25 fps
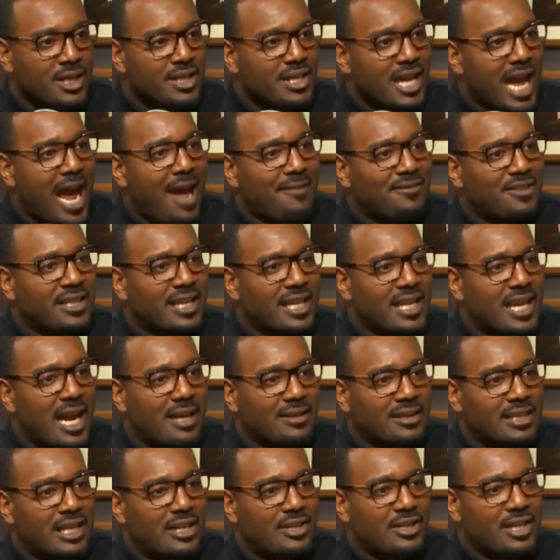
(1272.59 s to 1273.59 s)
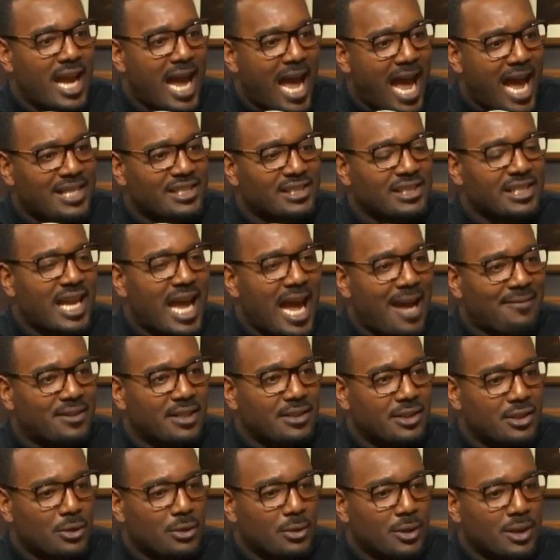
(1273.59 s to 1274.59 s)
You have to get out there and you actually have to
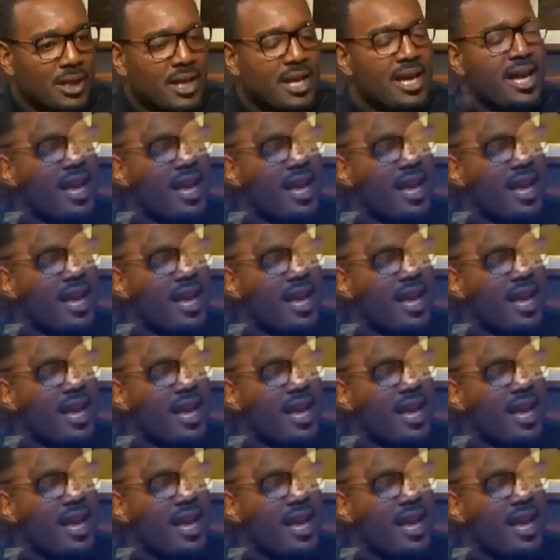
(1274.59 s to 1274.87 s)
do it,